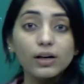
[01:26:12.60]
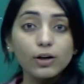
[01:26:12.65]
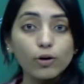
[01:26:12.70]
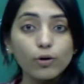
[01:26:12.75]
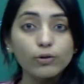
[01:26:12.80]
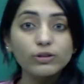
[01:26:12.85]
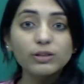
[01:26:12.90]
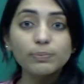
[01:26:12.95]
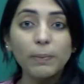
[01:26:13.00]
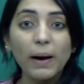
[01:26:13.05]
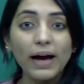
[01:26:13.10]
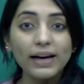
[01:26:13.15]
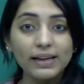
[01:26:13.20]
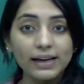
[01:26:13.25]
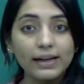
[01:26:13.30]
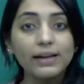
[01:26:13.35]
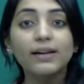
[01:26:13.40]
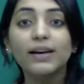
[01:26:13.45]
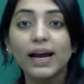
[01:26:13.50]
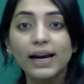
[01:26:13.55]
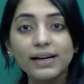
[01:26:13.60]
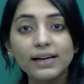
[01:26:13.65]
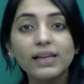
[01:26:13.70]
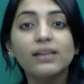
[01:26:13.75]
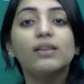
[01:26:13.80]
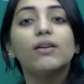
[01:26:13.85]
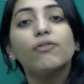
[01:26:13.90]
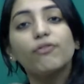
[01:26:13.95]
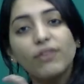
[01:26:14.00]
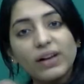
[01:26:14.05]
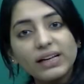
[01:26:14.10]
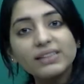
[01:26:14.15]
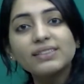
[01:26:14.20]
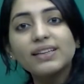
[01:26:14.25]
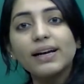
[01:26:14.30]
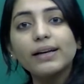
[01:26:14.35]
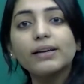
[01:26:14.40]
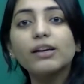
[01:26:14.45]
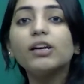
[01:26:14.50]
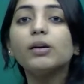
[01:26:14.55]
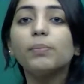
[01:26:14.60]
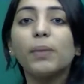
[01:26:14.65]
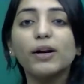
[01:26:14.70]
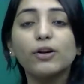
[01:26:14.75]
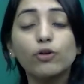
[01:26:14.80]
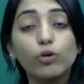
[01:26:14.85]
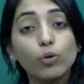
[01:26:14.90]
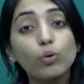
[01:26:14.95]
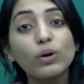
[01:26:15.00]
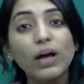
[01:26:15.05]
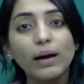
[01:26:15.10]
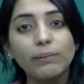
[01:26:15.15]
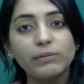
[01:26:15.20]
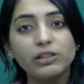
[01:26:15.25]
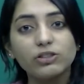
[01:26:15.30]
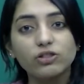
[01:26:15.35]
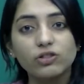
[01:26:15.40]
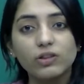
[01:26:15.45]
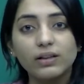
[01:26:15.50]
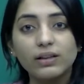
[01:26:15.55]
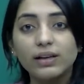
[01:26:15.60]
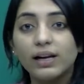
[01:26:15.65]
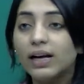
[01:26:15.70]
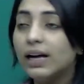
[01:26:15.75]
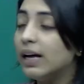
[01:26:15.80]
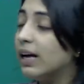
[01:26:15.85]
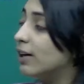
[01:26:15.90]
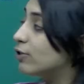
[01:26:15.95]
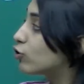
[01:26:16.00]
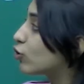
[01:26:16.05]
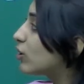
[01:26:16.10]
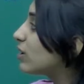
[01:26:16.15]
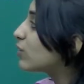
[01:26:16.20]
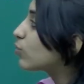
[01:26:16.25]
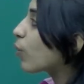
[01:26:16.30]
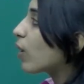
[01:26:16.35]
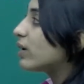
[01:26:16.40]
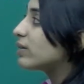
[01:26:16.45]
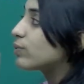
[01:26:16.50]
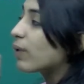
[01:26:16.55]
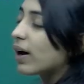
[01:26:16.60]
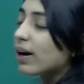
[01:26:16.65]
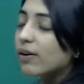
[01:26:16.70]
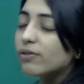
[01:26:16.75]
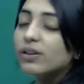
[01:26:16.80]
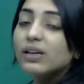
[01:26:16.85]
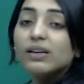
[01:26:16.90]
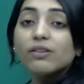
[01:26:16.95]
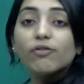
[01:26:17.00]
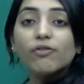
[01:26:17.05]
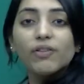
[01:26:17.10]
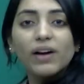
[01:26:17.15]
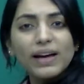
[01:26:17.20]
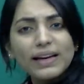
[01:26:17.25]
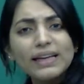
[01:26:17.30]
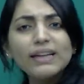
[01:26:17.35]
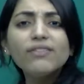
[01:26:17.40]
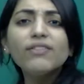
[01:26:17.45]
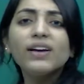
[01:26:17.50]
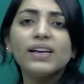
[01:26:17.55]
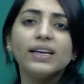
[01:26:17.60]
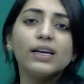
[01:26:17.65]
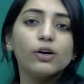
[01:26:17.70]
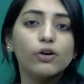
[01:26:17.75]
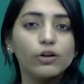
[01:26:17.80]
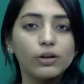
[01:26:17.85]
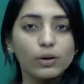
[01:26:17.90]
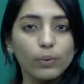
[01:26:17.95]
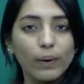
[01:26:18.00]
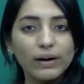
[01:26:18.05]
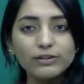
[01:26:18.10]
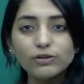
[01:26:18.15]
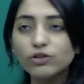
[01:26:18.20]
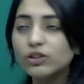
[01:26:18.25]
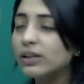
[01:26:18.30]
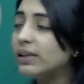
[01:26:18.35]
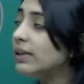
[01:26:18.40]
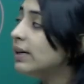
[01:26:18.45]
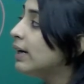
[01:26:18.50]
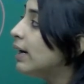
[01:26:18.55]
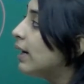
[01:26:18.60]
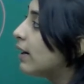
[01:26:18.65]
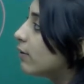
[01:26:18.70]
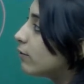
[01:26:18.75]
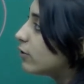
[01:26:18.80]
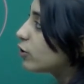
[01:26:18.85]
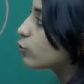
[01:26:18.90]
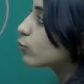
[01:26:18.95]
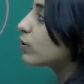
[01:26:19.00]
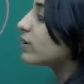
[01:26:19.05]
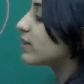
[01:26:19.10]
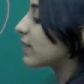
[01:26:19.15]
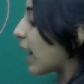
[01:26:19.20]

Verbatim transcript: closed packing, right? In the face-centered but two-dimensional. So this was one of the very, very good question which was